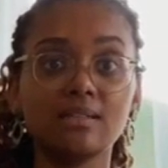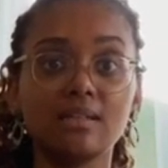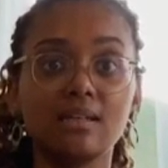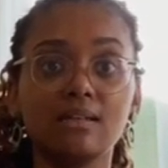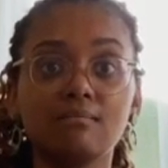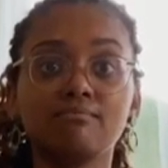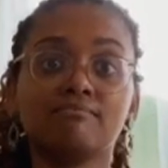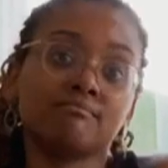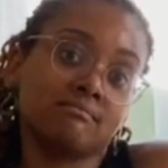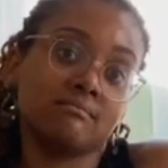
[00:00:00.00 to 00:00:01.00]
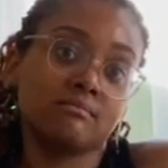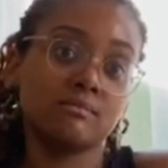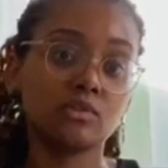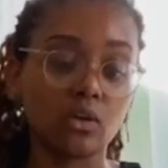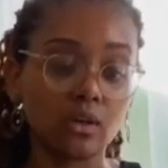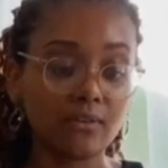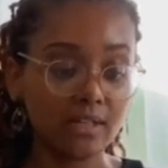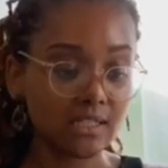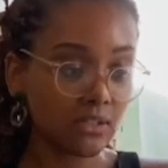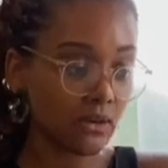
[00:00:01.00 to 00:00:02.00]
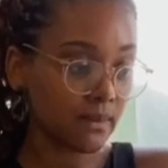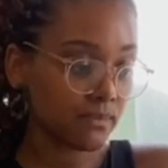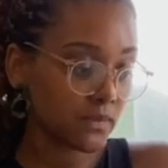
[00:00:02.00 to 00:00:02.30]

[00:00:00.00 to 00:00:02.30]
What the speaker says: and show it off on Instagram.